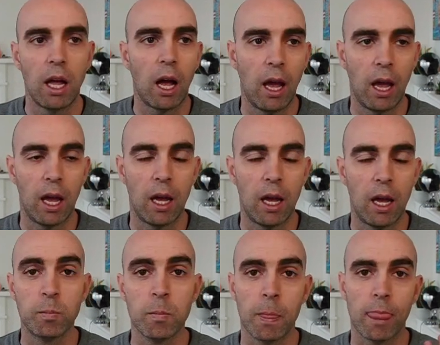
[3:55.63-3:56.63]
And
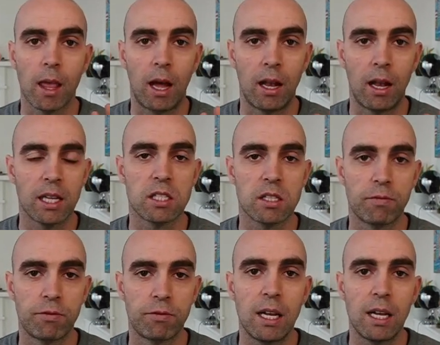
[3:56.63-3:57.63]
let's
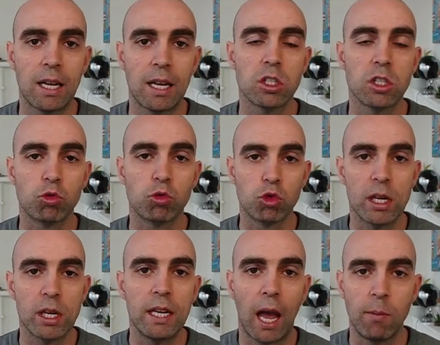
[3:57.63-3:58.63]
just
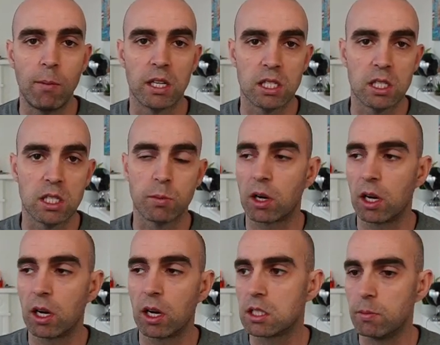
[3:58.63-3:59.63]
rename this
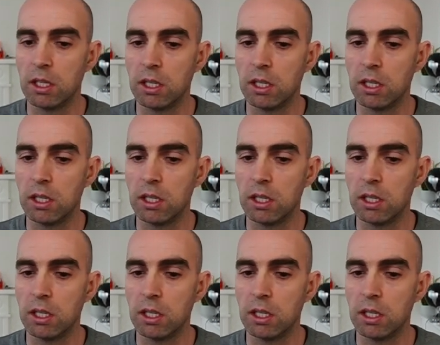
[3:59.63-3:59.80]
sprite to be